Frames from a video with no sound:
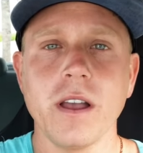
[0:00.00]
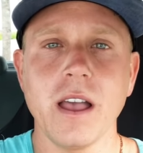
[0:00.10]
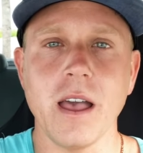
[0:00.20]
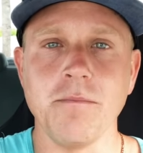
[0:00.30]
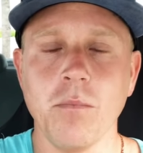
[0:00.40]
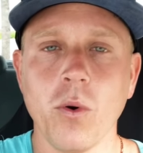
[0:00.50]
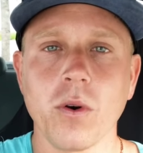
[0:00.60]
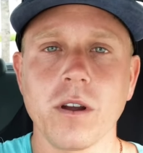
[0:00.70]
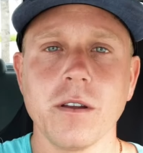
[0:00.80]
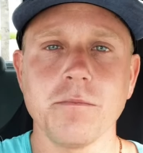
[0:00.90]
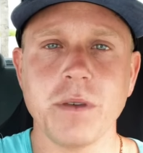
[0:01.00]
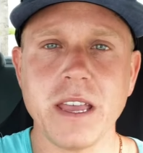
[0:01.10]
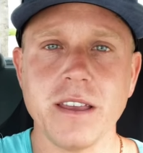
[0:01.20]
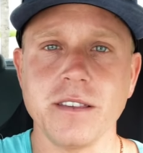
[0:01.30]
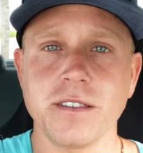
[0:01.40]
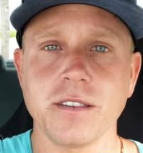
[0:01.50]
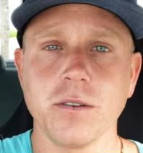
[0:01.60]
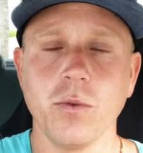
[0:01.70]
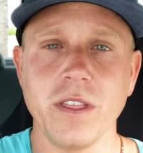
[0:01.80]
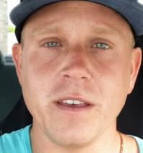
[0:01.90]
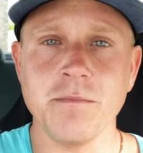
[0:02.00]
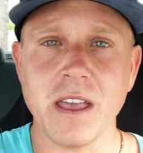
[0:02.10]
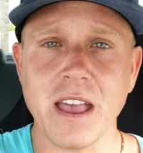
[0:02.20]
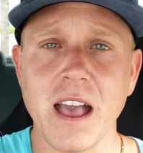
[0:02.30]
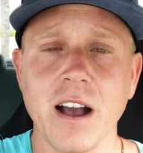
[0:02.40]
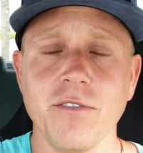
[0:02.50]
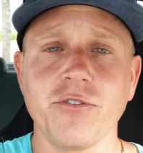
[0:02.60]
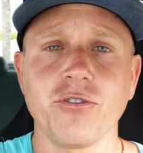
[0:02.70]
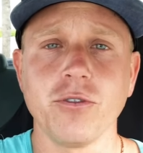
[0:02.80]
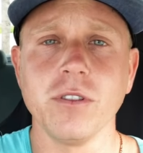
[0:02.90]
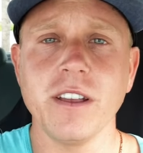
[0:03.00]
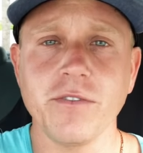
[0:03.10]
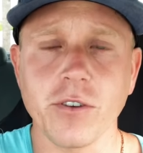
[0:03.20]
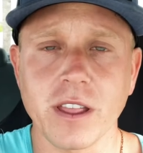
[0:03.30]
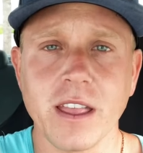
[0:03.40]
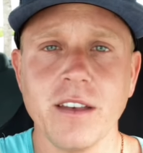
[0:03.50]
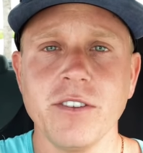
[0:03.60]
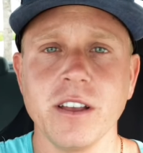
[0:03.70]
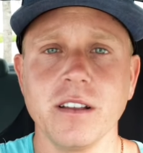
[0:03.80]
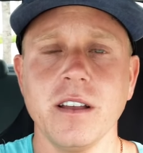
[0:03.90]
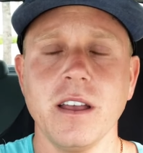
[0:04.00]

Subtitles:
and more peace within me, and I've truly forgiven